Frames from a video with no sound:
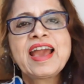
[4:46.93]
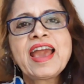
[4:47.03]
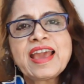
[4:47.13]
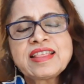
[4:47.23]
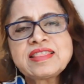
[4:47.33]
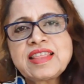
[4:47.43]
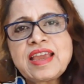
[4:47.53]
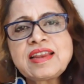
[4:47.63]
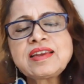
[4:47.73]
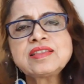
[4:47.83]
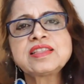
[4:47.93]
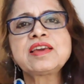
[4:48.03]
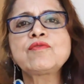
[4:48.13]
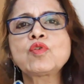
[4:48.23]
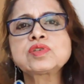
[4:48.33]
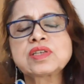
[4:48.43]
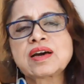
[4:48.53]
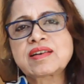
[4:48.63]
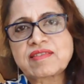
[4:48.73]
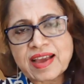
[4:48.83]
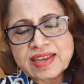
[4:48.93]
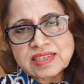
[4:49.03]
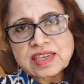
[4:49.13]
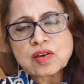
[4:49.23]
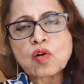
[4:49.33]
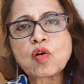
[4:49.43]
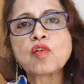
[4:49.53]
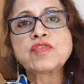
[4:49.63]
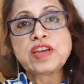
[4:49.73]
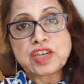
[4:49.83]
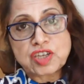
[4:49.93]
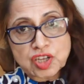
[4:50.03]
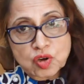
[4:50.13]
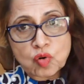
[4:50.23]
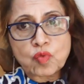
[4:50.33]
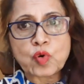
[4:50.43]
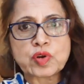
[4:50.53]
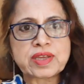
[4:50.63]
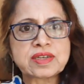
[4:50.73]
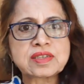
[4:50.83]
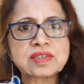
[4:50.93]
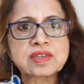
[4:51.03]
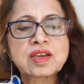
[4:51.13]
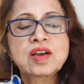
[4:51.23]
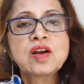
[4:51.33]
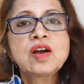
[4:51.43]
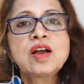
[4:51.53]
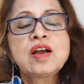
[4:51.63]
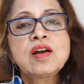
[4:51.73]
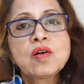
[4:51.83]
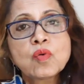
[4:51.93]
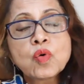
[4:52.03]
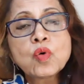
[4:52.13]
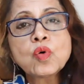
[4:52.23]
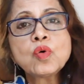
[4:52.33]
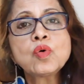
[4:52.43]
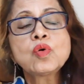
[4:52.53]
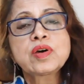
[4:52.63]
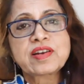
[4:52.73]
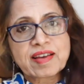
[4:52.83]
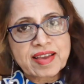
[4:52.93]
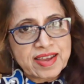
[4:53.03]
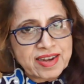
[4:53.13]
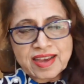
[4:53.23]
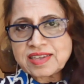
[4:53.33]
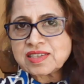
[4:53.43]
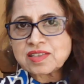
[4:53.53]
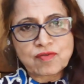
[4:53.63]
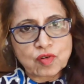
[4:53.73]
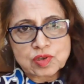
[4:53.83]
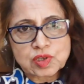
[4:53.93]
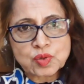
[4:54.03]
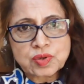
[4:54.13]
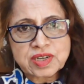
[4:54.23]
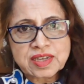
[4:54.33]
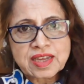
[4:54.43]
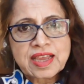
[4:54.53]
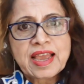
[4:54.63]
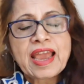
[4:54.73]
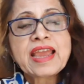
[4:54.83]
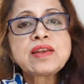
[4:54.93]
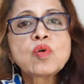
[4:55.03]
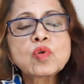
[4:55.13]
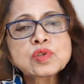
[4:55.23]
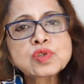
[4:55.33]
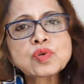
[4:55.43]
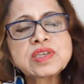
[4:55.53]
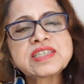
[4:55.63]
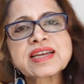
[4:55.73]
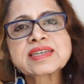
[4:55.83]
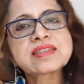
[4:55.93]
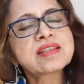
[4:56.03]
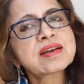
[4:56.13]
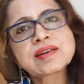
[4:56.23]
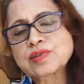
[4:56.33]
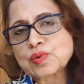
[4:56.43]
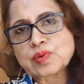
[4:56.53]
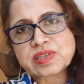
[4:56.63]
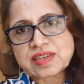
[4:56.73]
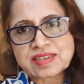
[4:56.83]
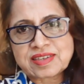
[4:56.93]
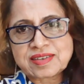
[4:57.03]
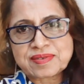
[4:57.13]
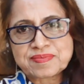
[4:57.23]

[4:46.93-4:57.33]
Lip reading: And then there was a rising of indigo warriors who recognized the falsehood and also rejected the control structure.